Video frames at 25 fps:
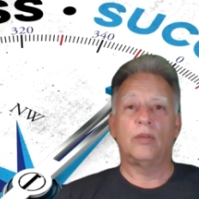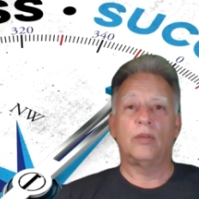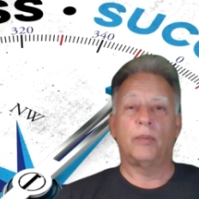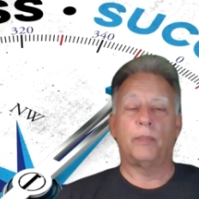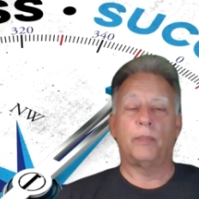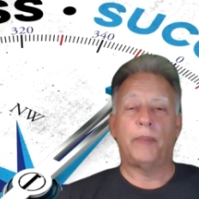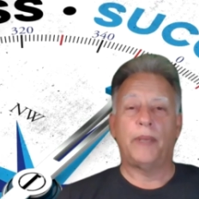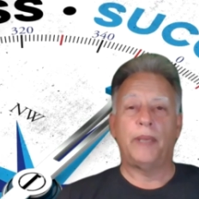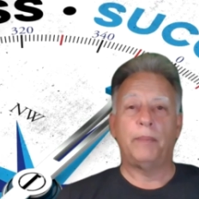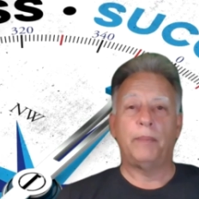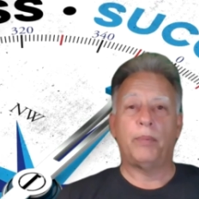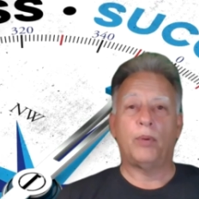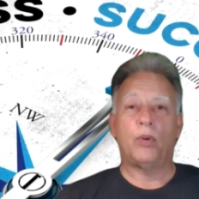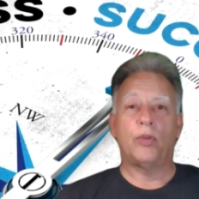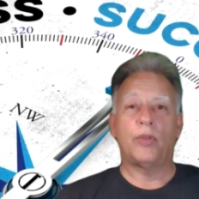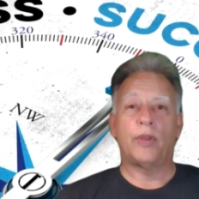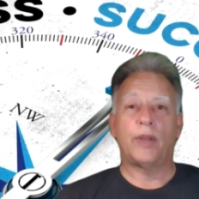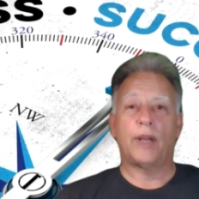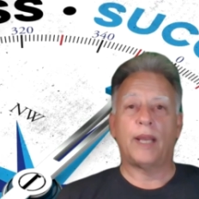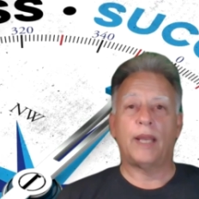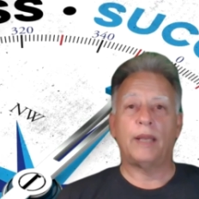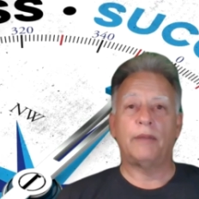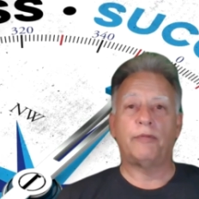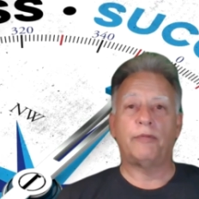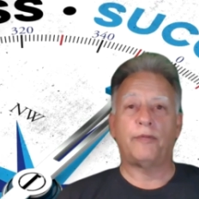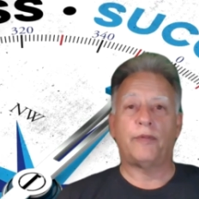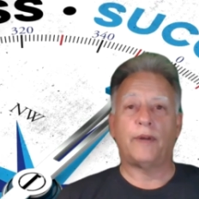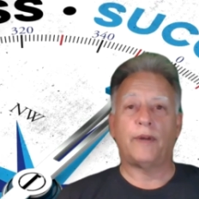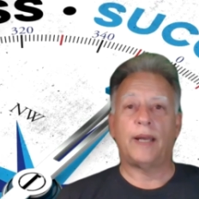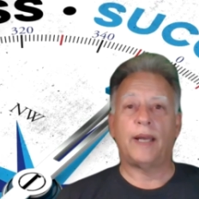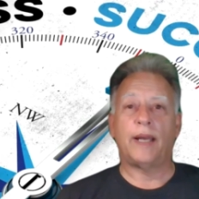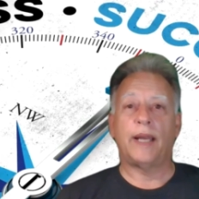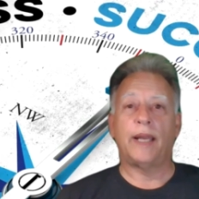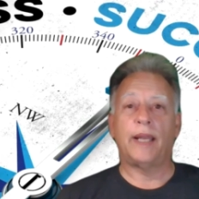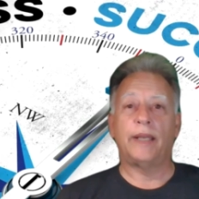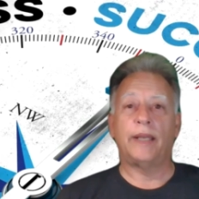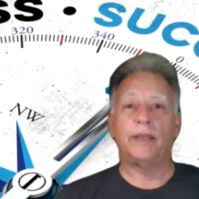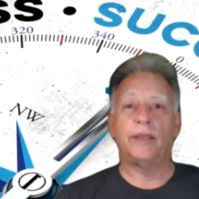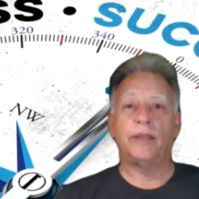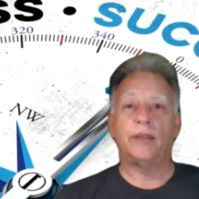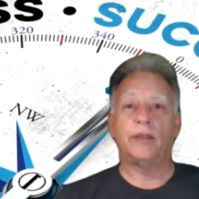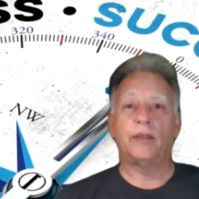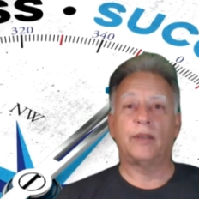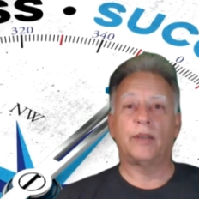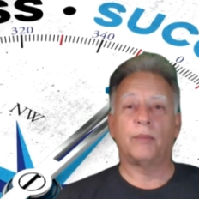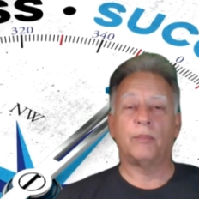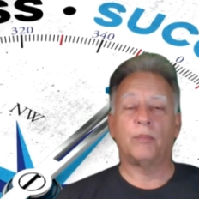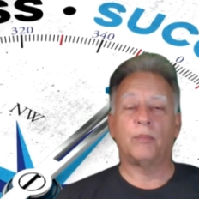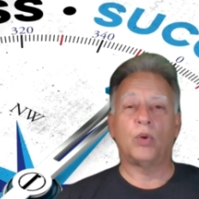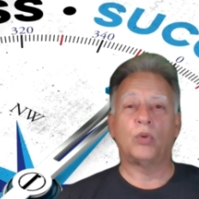The people that I find
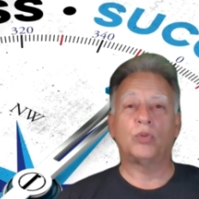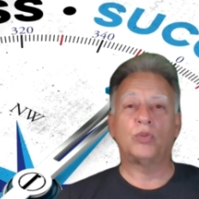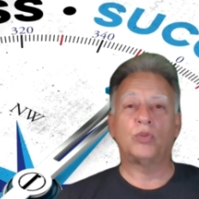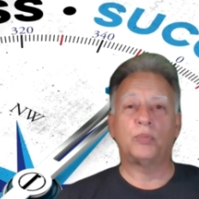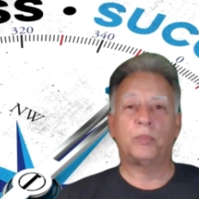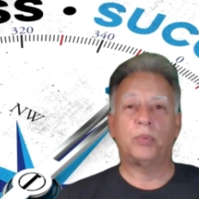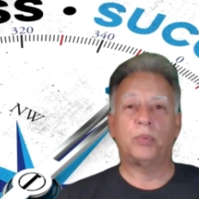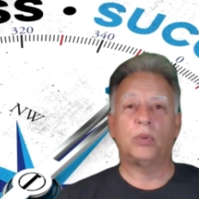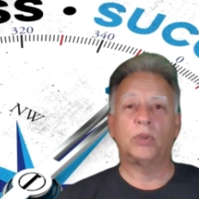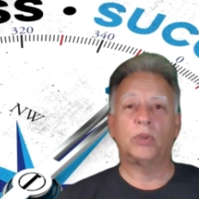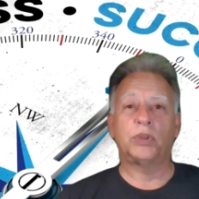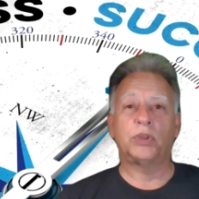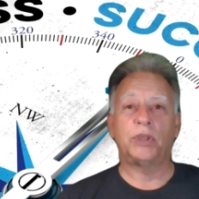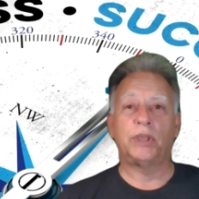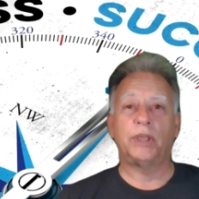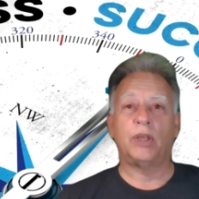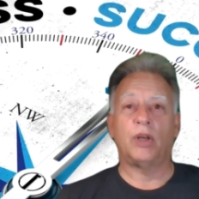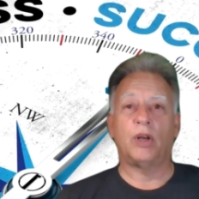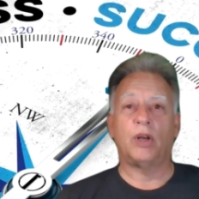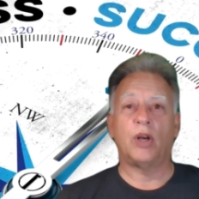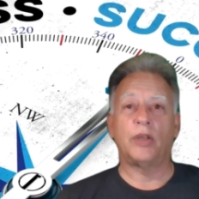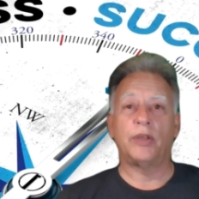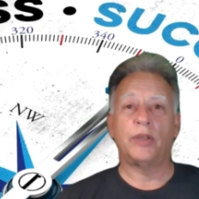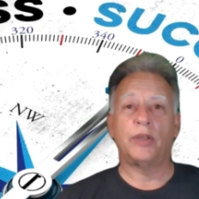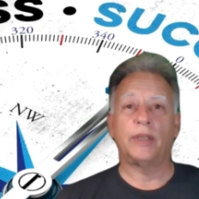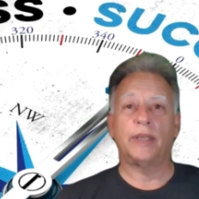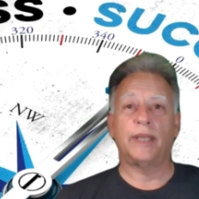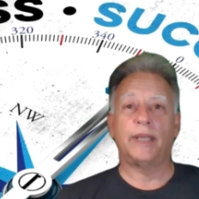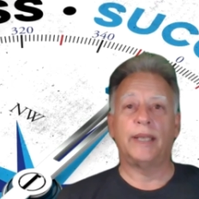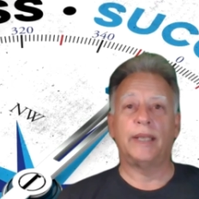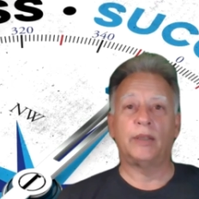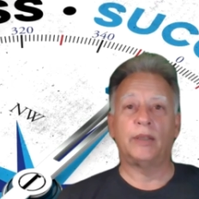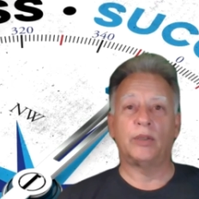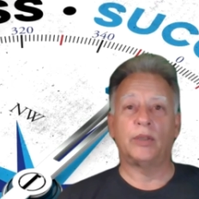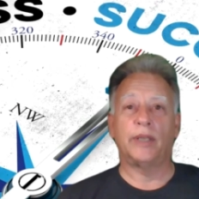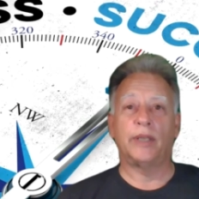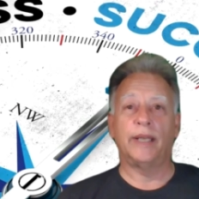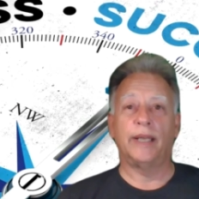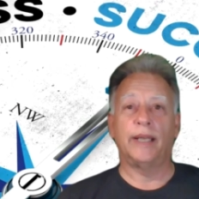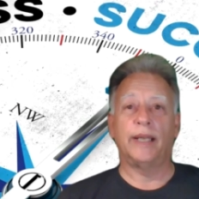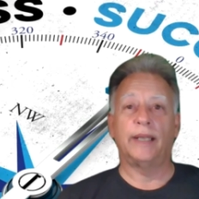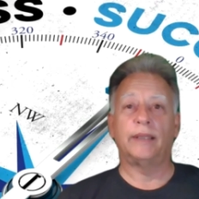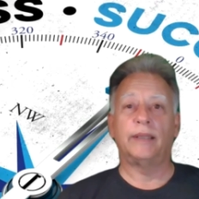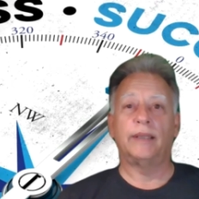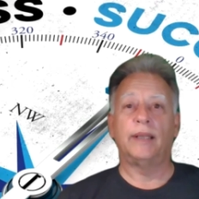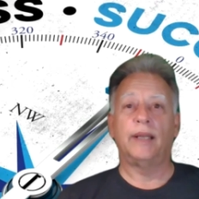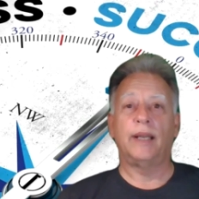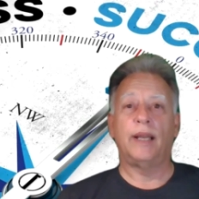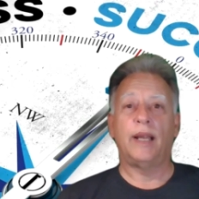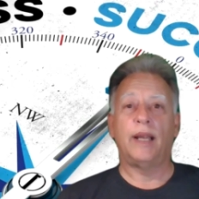the most pushy on the internet
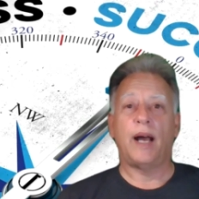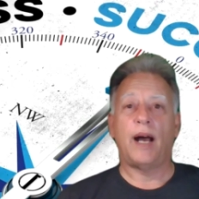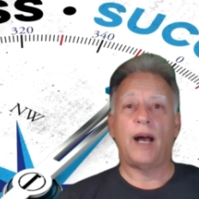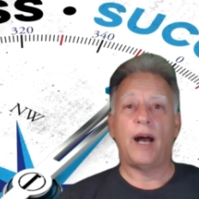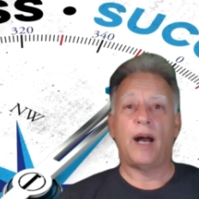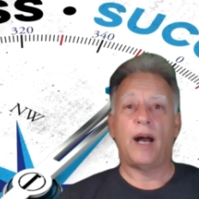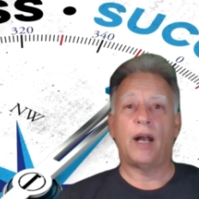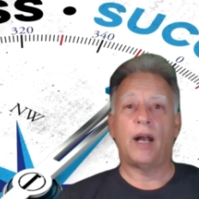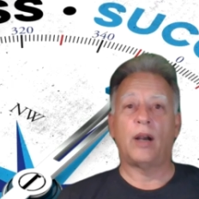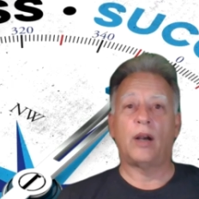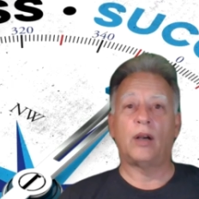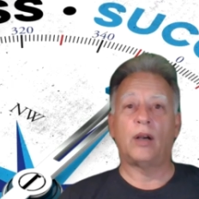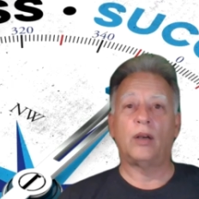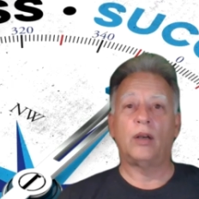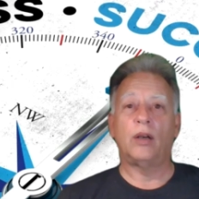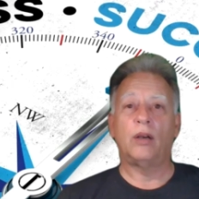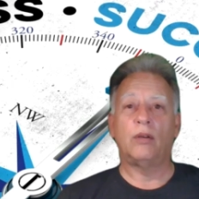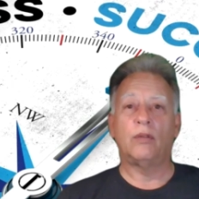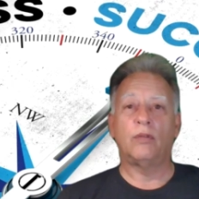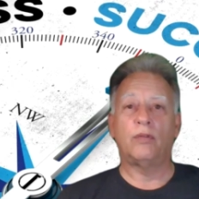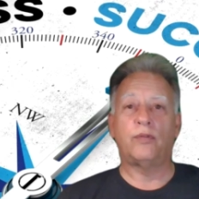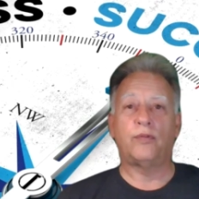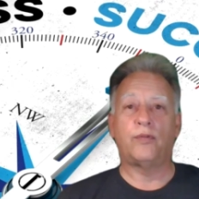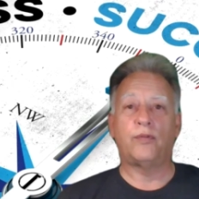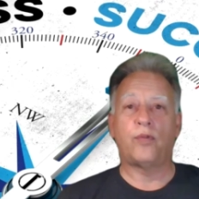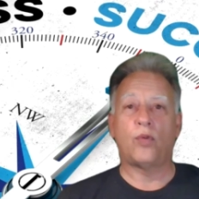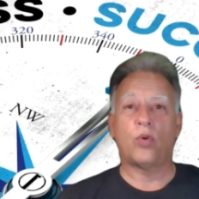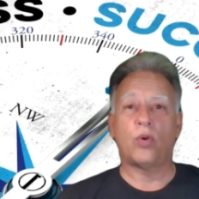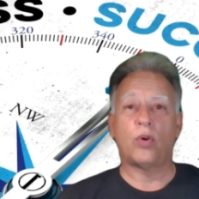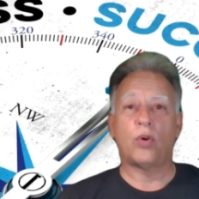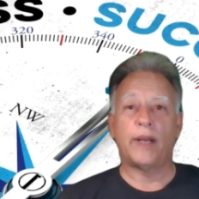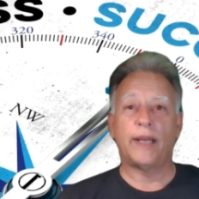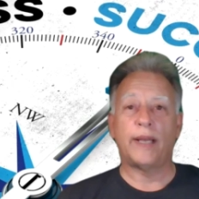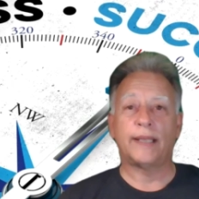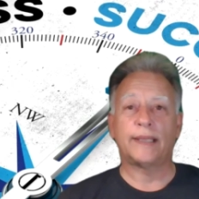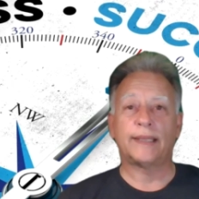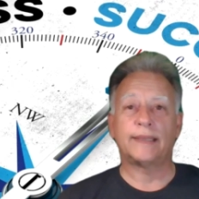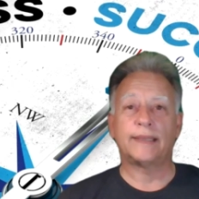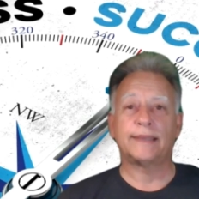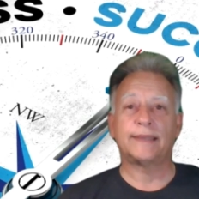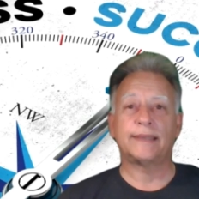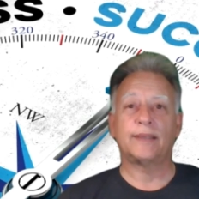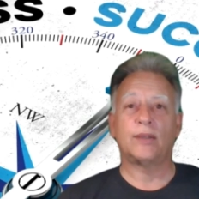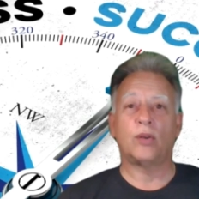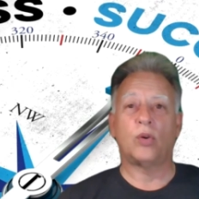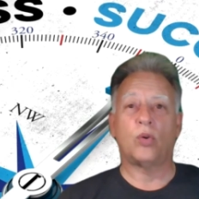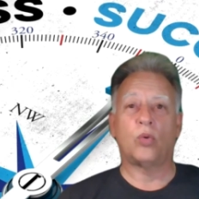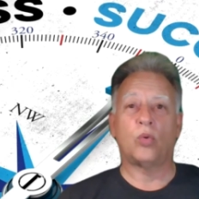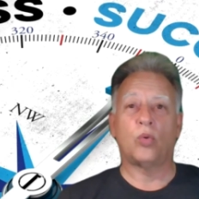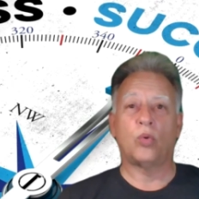are
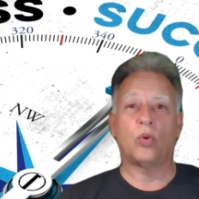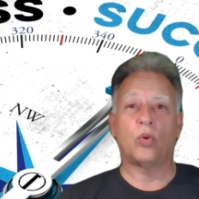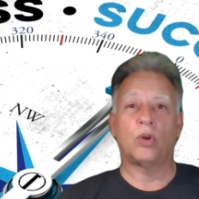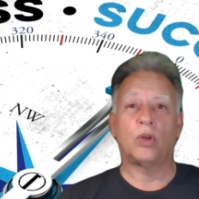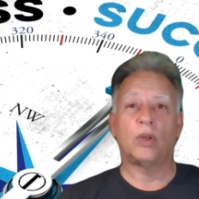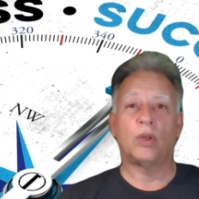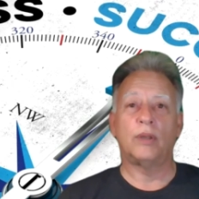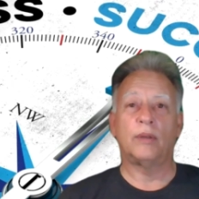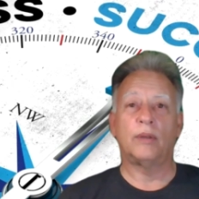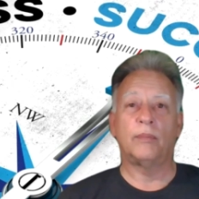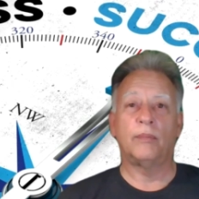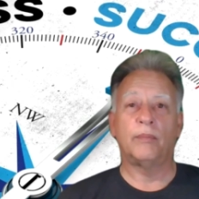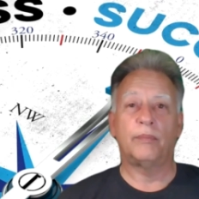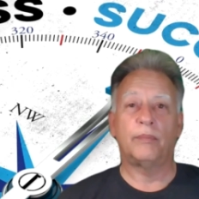forex or